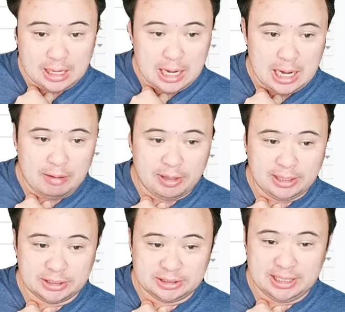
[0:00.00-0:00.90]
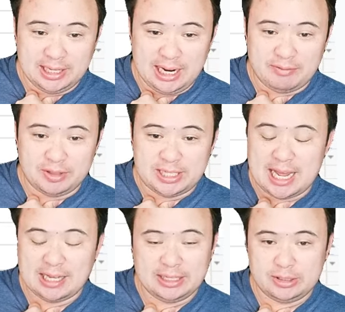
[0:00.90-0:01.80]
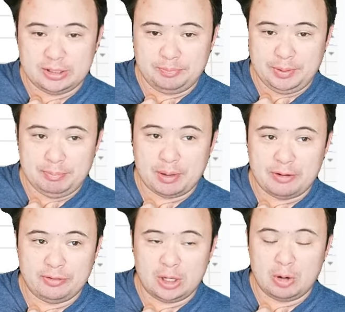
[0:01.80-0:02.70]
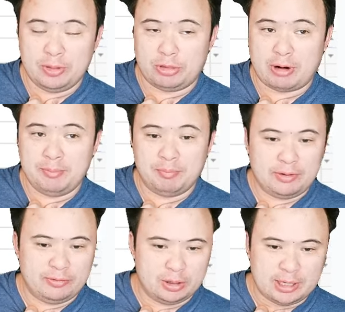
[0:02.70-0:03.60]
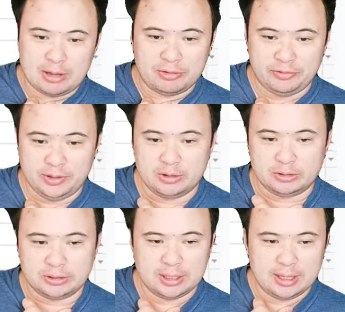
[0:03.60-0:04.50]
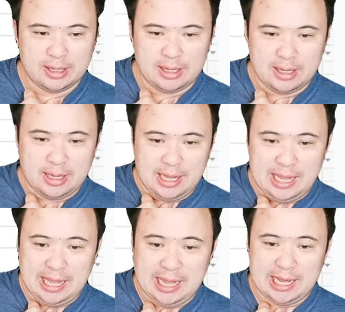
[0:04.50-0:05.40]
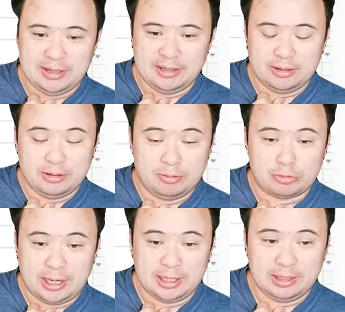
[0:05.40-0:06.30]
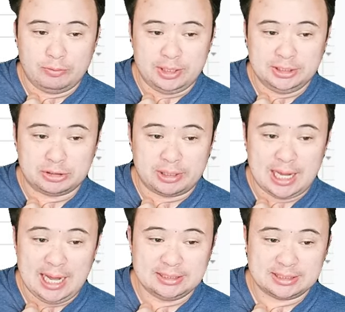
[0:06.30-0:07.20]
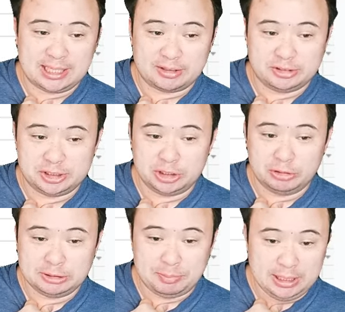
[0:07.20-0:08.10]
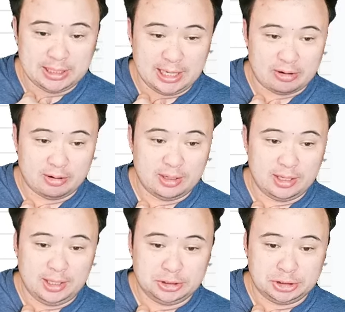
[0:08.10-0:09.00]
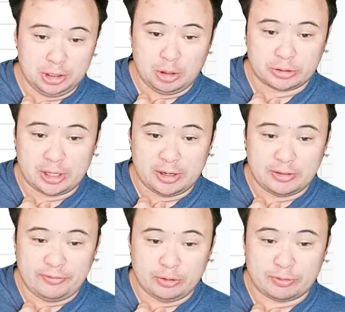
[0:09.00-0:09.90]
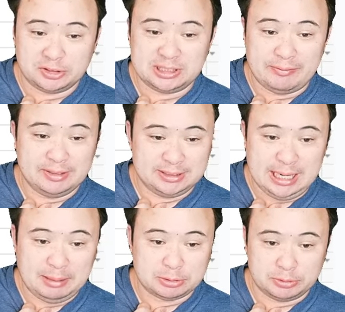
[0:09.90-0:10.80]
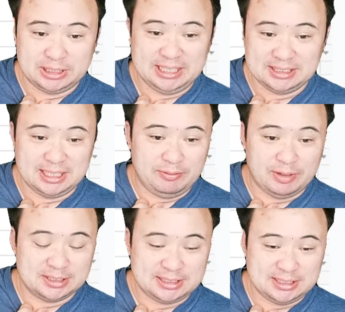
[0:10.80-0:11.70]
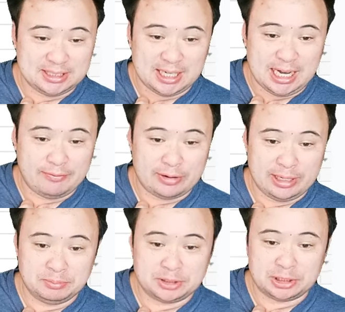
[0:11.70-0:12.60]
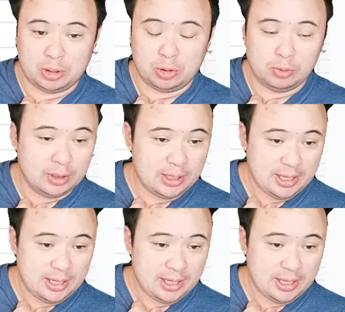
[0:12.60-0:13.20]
uh, they just didn't have the talent to beat Buffalo and threaten Buffalo down the field. And trying to live with these three guys, like there's just no speed there. Shenault got on the field for seven snaps, which isn't even a season high for him. So